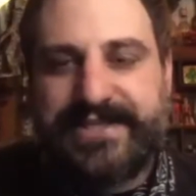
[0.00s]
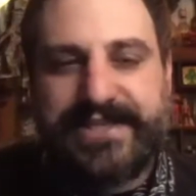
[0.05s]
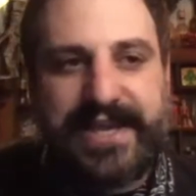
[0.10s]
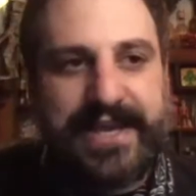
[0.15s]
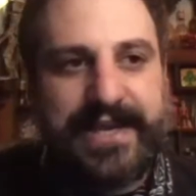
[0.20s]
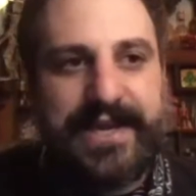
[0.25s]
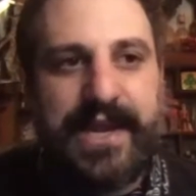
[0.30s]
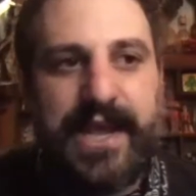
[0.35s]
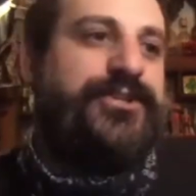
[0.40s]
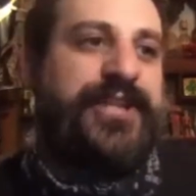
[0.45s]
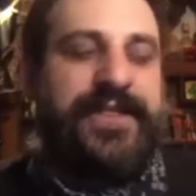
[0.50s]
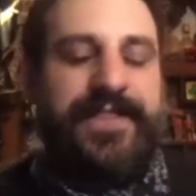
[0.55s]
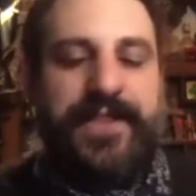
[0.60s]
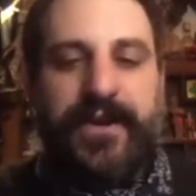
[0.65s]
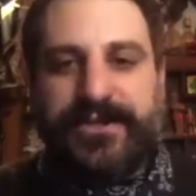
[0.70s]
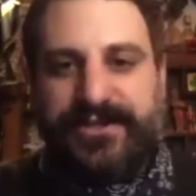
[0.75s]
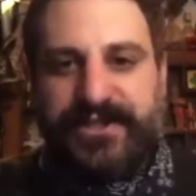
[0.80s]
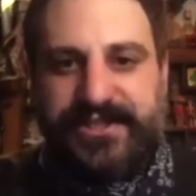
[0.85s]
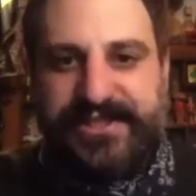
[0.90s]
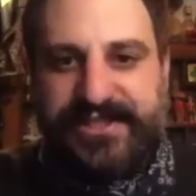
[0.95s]
And there's
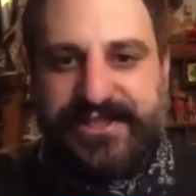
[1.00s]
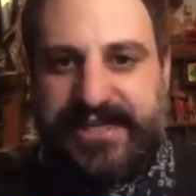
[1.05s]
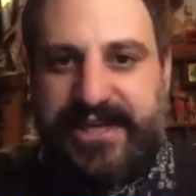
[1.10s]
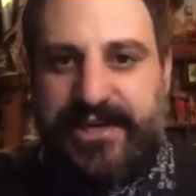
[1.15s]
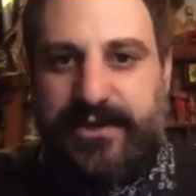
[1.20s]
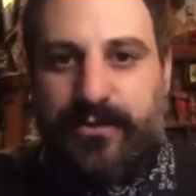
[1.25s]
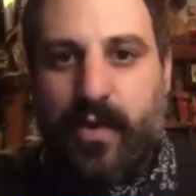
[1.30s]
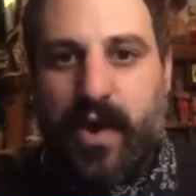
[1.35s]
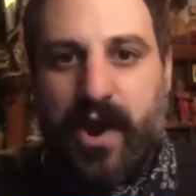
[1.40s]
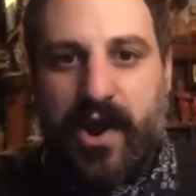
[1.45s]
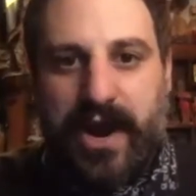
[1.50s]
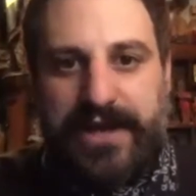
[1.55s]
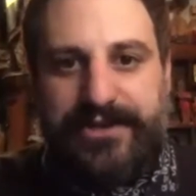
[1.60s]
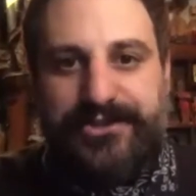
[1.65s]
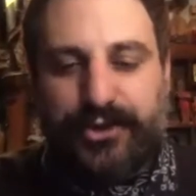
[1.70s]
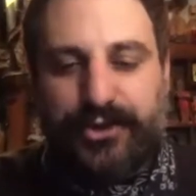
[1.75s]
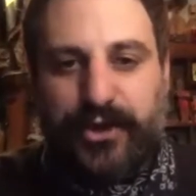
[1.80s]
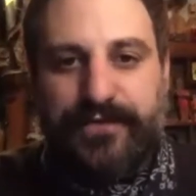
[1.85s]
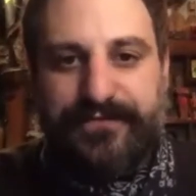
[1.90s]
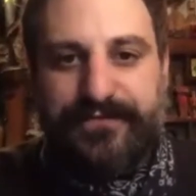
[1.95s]
this scene where I
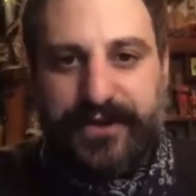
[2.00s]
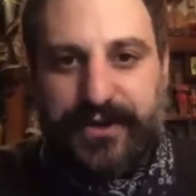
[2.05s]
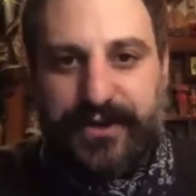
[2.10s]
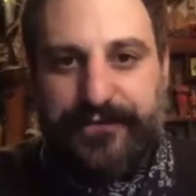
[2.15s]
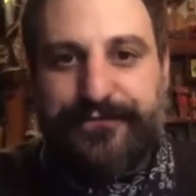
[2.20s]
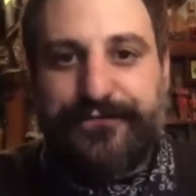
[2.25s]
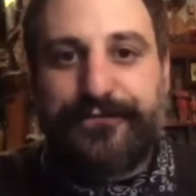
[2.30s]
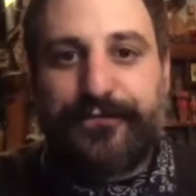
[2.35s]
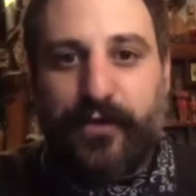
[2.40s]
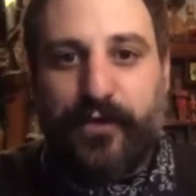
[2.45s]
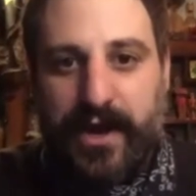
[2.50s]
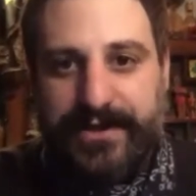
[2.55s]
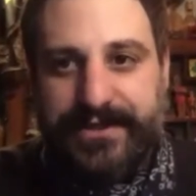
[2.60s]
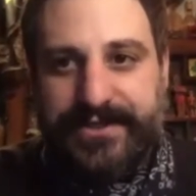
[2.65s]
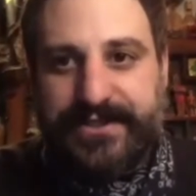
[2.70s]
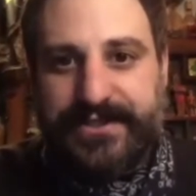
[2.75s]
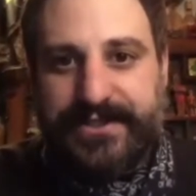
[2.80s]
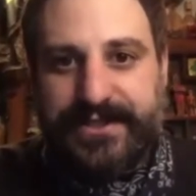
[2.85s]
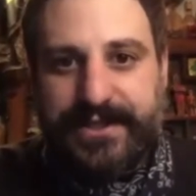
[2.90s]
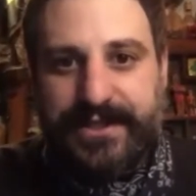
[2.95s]
sort of confront
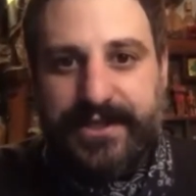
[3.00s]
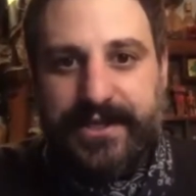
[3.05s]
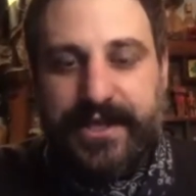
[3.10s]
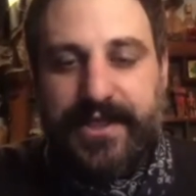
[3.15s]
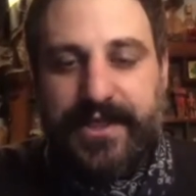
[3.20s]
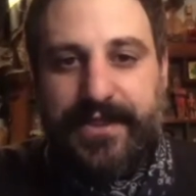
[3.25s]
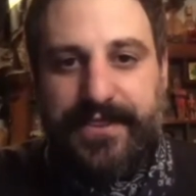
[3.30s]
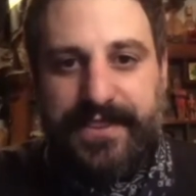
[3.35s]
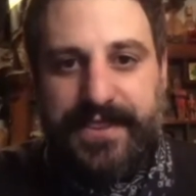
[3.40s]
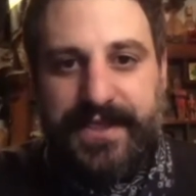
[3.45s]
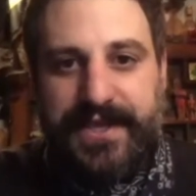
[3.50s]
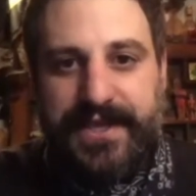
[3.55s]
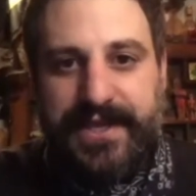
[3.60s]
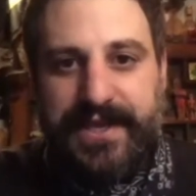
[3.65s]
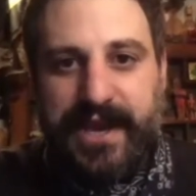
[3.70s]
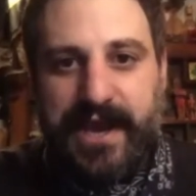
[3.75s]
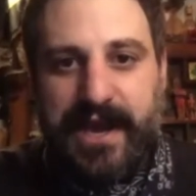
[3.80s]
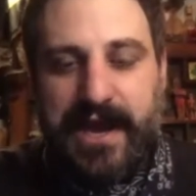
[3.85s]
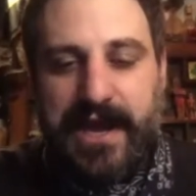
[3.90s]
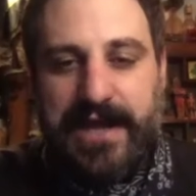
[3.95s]
the
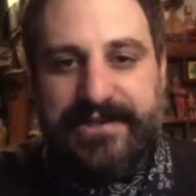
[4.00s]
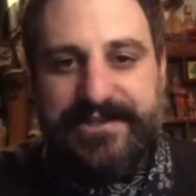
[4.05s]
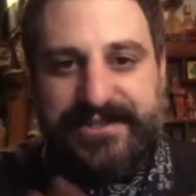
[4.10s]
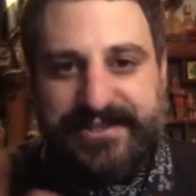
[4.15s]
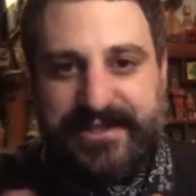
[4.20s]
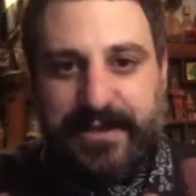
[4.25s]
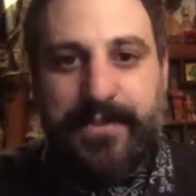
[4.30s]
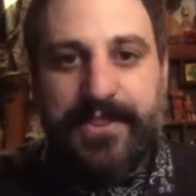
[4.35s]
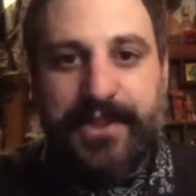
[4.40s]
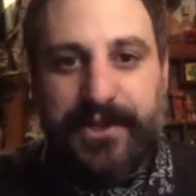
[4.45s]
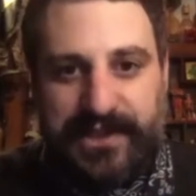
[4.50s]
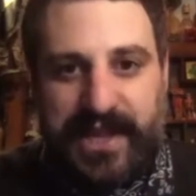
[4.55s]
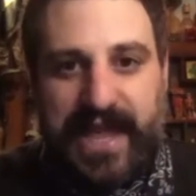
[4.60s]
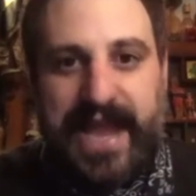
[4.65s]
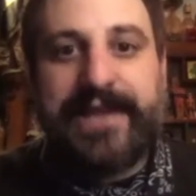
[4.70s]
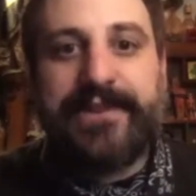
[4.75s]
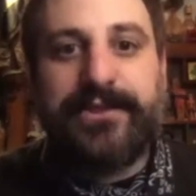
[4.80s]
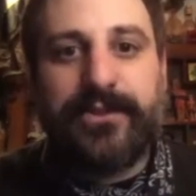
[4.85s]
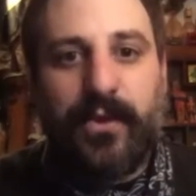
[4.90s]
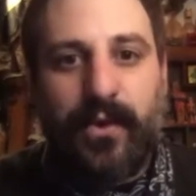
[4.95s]
some of the
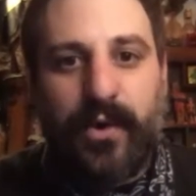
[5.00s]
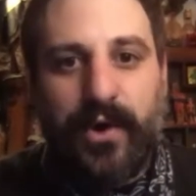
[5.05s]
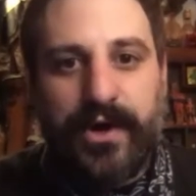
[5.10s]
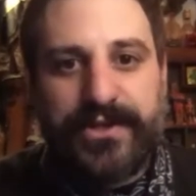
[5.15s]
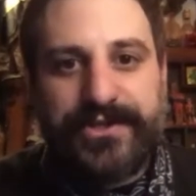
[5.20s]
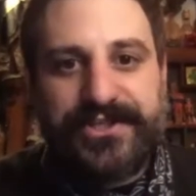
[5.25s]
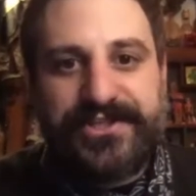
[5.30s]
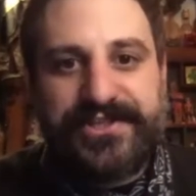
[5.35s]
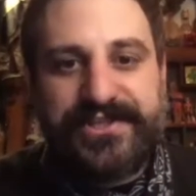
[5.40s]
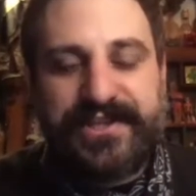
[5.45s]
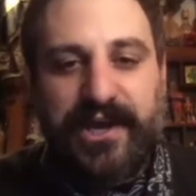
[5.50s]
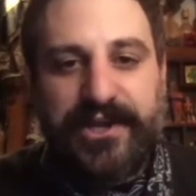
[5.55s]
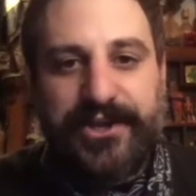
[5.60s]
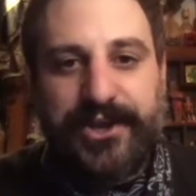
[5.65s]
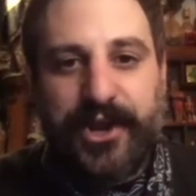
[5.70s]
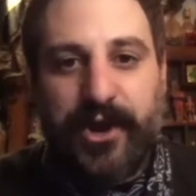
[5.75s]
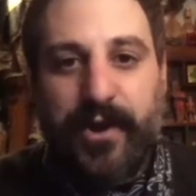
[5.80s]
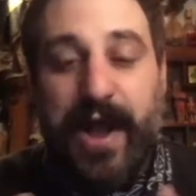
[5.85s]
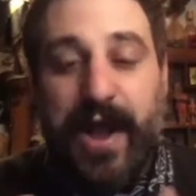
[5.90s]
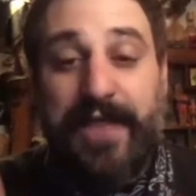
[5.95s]
landlords,
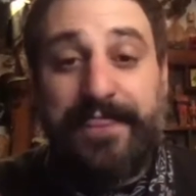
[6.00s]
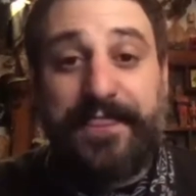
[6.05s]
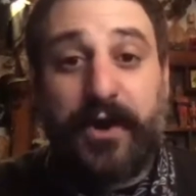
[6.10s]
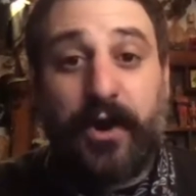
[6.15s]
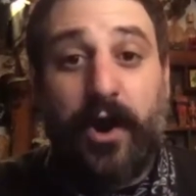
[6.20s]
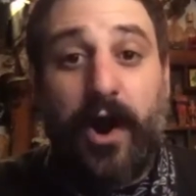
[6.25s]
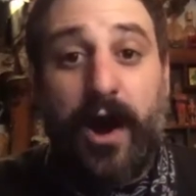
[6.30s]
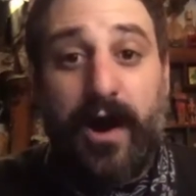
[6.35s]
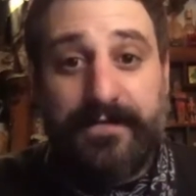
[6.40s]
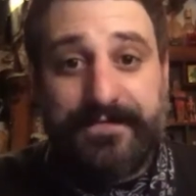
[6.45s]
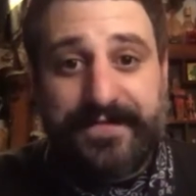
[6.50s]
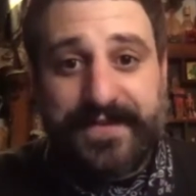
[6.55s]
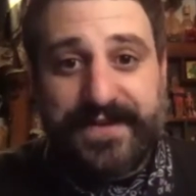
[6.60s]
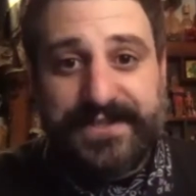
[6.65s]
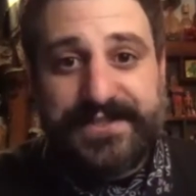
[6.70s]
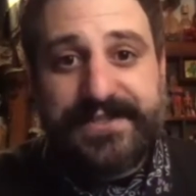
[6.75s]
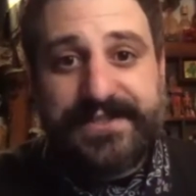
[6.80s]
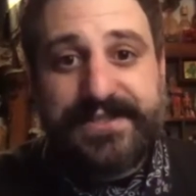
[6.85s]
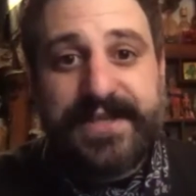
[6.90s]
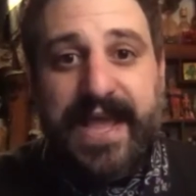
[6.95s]
at their
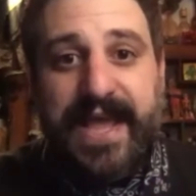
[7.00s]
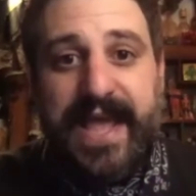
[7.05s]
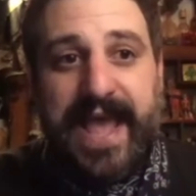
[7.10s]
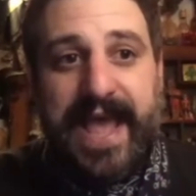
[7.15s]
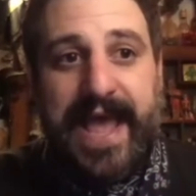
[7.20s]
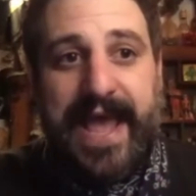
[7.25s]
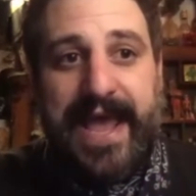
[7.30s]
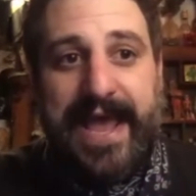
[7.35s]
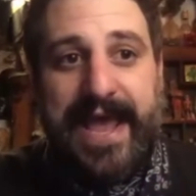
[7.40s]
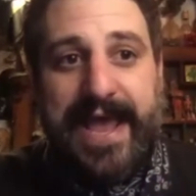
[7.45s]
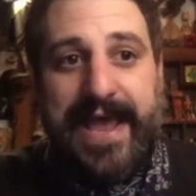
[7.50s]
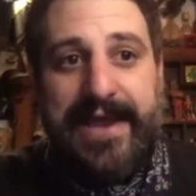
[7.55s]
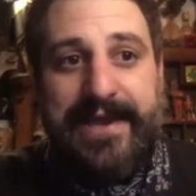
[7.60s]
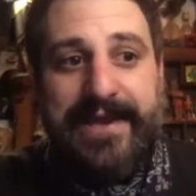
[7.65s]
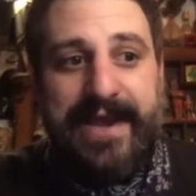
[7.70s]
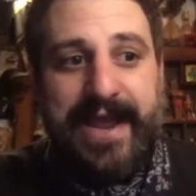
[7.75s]
office. And